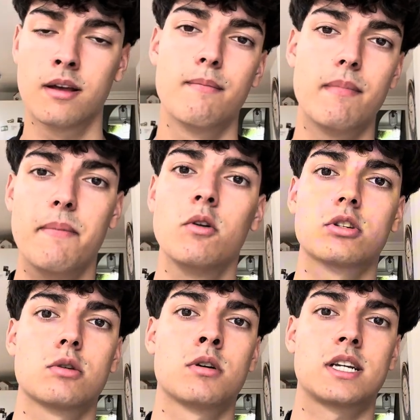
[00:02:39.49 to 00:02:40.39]
Maybe not
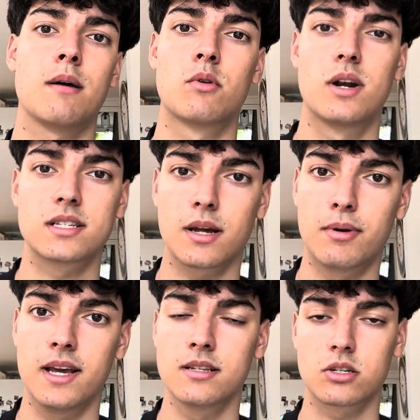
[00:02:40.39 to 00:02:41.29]
so much how Maresca
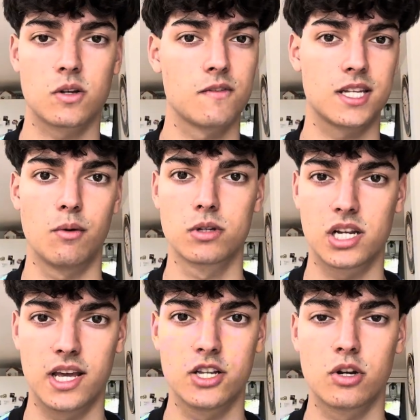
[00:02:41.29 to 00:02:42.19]
plays, because obviously he wasn't
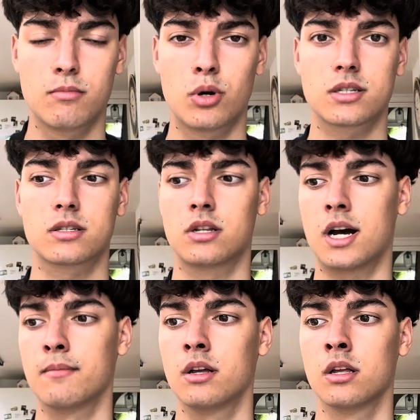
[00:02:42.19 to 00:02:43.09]
here during Maresca's time.